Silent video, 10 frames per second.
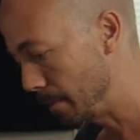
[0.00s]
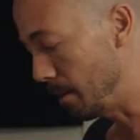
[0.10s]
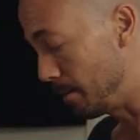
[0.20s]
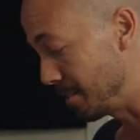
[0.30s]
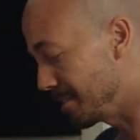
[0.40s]

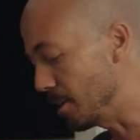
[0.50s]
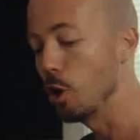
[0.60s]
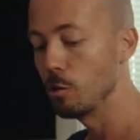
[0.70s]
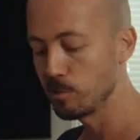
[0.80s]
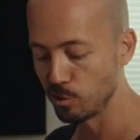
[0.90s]
This is
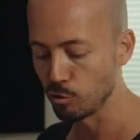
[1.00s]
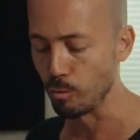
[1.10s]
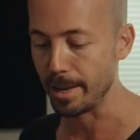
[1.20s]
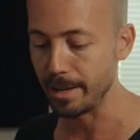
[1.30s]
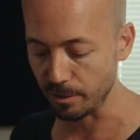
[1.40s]
also
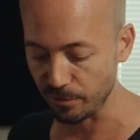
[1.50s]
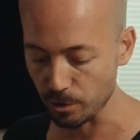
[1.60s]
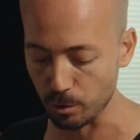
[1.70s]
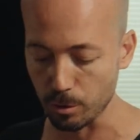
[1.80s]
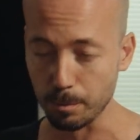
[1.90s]
great if
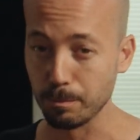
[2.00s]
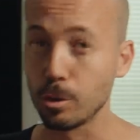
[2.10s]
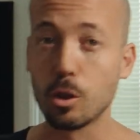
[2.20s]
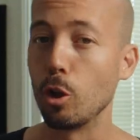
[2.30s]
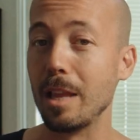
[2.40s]
you're
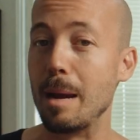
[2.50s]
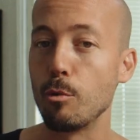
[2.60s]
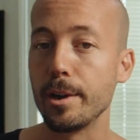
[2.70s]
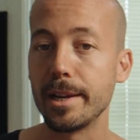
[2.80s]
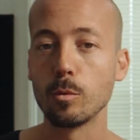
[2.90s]

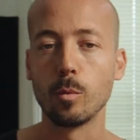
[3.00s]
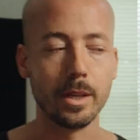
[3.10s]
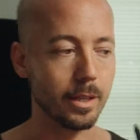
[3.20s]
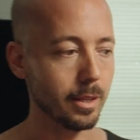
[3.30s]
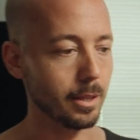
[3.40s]
collaborating
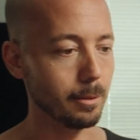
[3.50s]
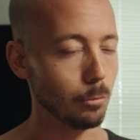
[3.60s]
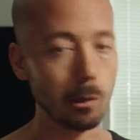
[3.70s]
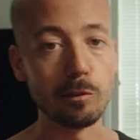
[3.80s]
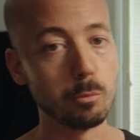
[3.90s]
with
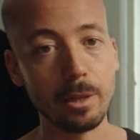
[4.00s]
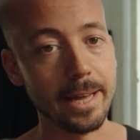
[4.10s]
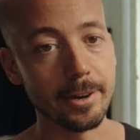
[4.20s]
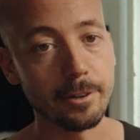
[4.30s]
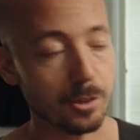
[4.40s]
multiple
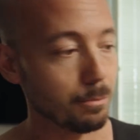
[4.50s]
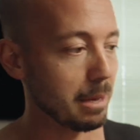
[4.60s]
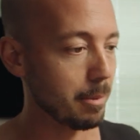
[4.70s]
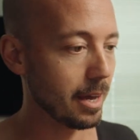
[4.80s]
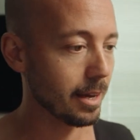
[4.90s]
editors.
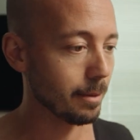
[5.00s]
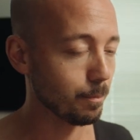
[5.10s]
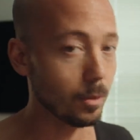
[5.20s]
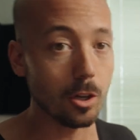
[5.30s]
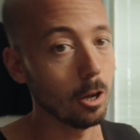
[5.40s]
Maybe a
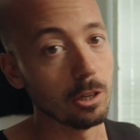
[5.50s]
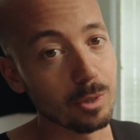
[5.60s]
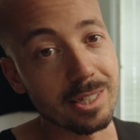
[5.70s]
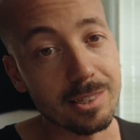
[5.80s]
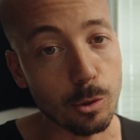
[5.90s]

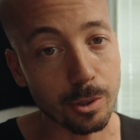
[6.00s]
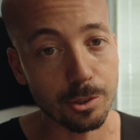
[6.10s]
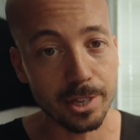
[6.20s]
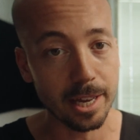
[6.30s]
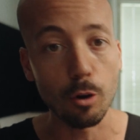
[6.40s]
colorist is going
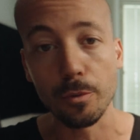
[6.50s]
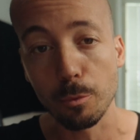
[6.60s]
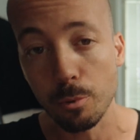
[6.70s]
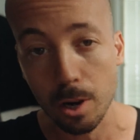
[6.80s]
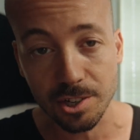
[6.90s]
to take over
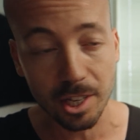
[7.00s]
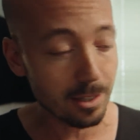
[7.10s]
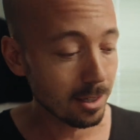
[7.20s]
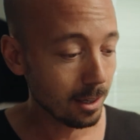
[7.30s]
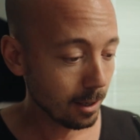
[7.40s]
your
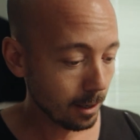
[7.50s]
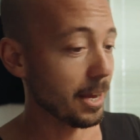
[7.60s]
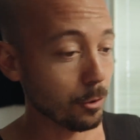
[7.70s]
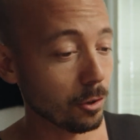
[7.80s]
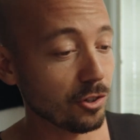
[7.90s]
project.
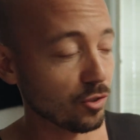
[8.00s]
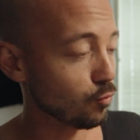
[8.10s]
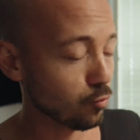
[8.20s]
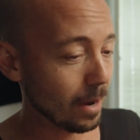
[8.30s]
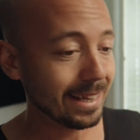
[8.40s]
And you can just
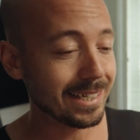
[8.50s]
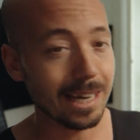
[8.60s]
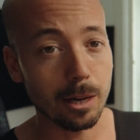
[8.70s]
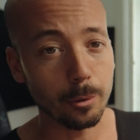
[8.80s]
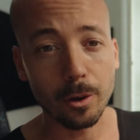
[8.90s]
write
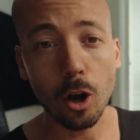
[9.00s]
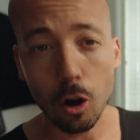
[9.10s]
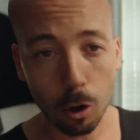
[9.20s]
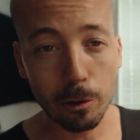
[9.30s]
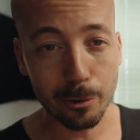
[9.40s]
down all